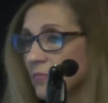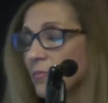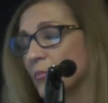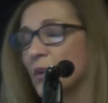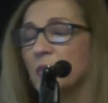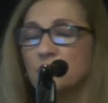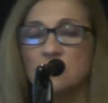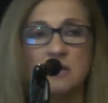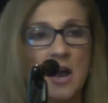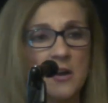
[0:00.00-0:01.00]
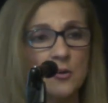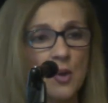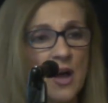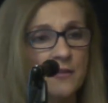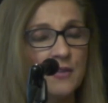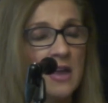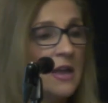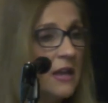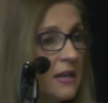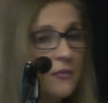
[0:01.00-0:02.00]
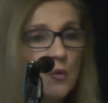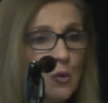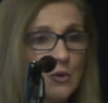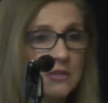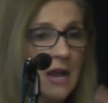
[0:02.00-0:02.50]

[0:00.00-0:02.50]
pretty much entire life. And of course, I